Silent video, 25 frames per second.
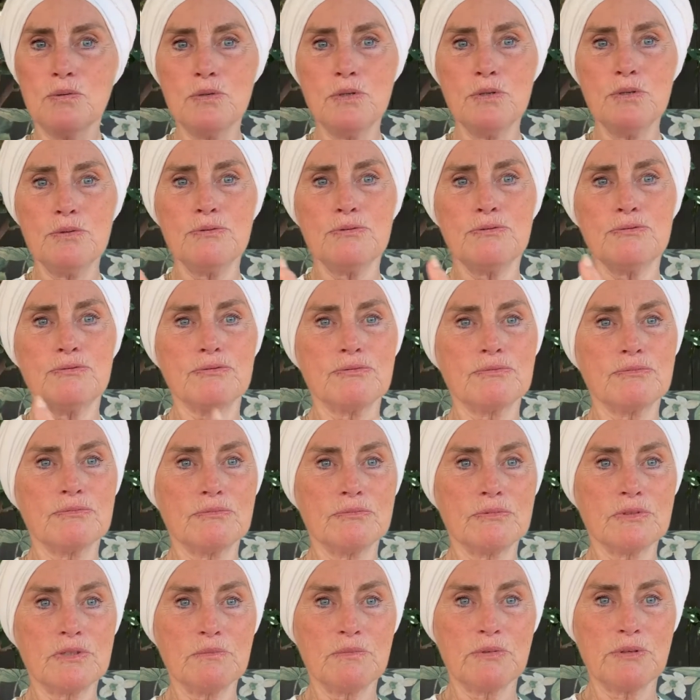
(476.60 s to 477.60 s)
Oof,
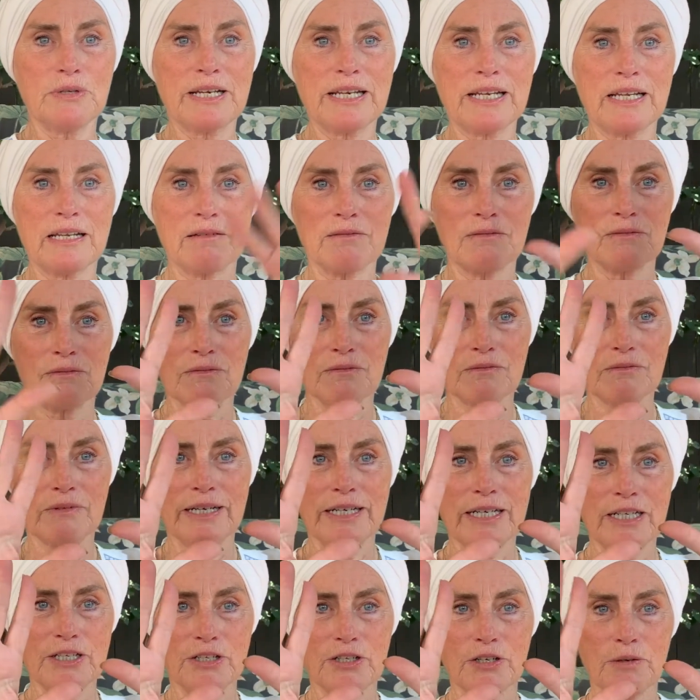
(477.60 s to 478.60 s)
the meridian
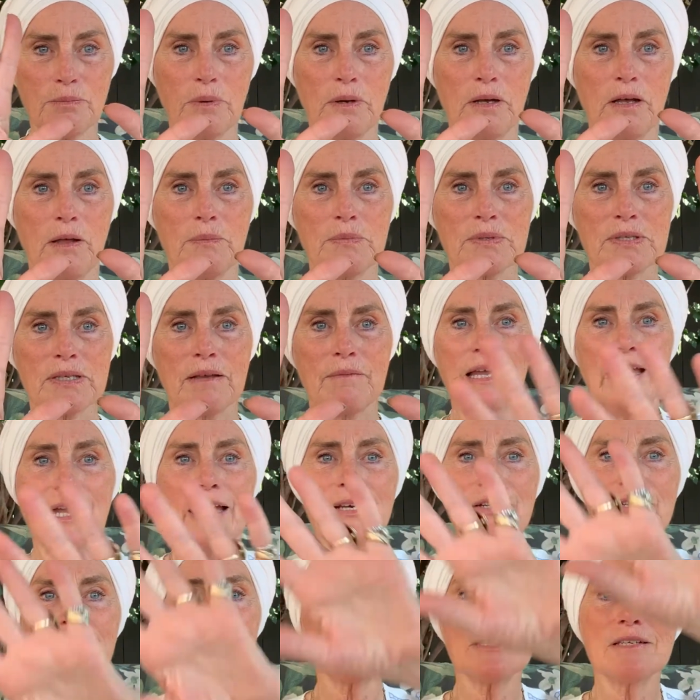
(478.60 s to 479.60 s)
right into your palms.
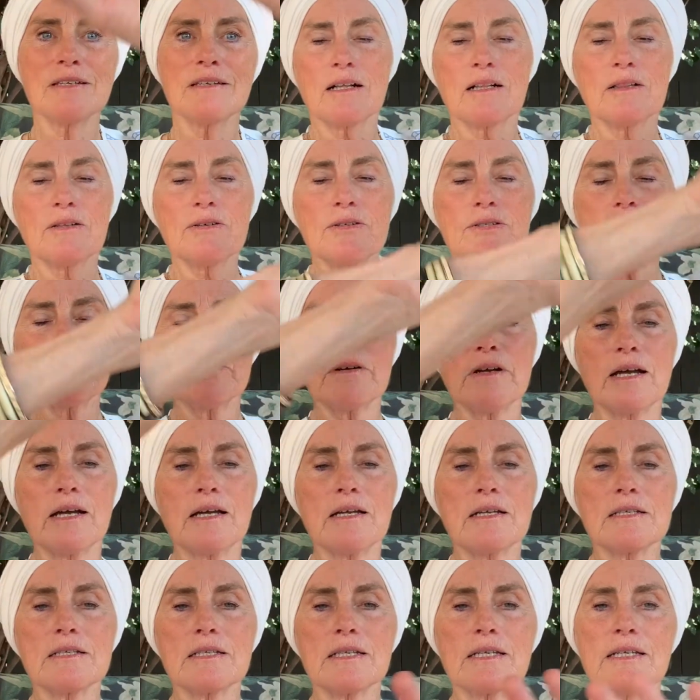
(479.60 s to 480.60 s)
And just close your
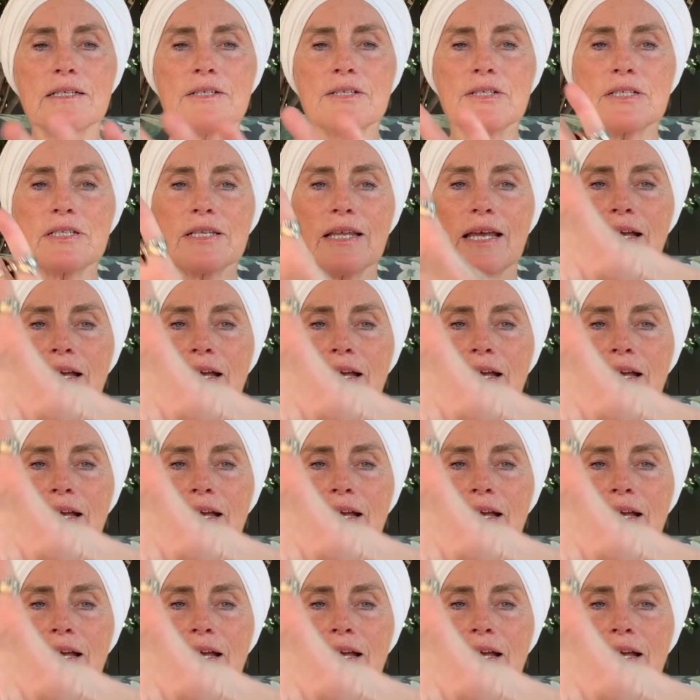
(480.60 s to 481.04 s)
eyes and just